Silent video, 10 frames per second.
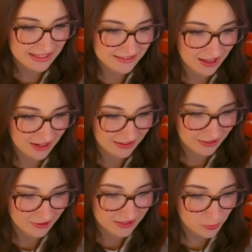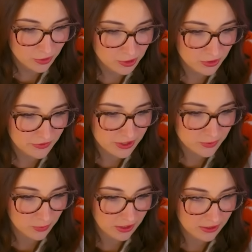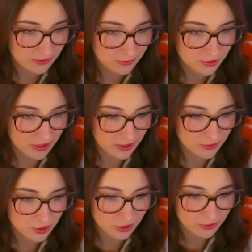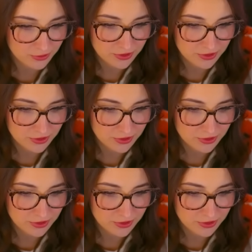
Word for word: That's kind of hilarious. We do have this one, which I think we should use.